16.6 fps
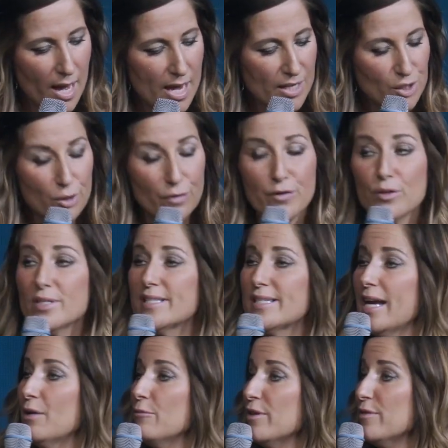So if you'll
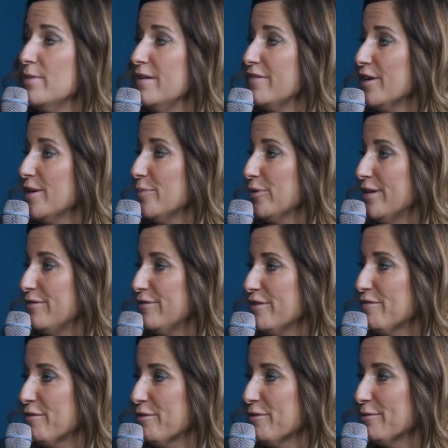stand with me very briefly
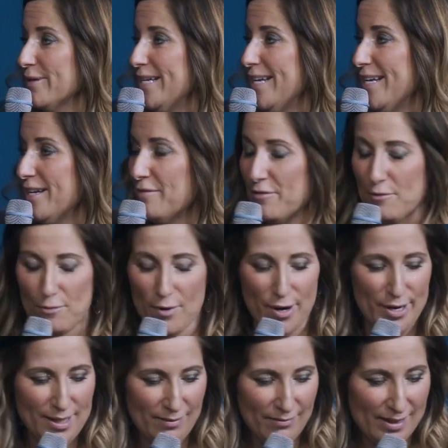for the reading of the
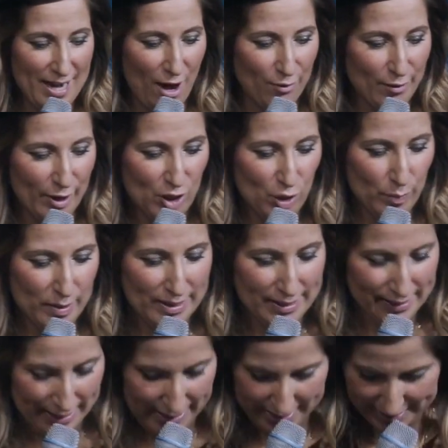word, and then I'll let you be
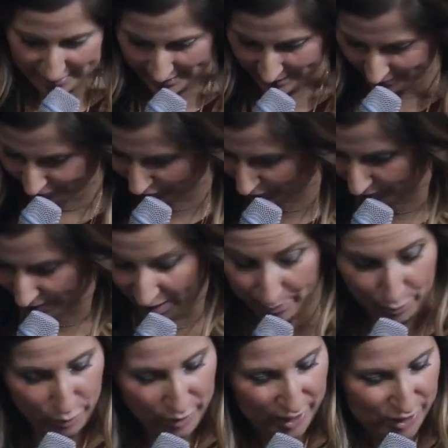seated, and from that
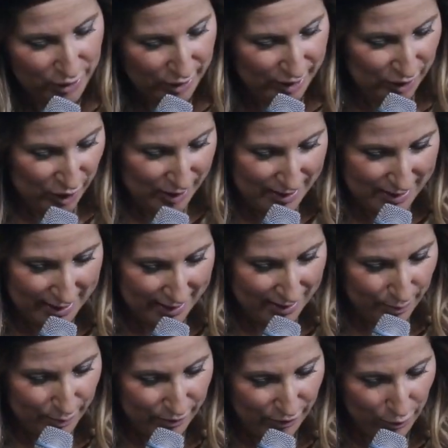point, you can just stand
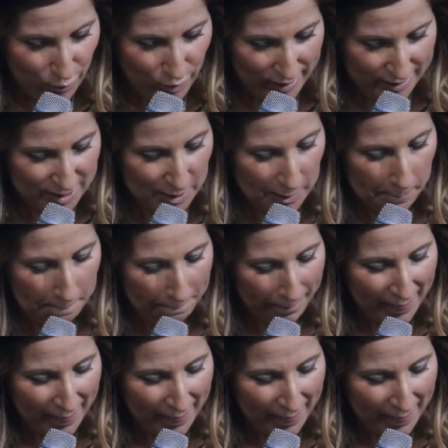up if you want to.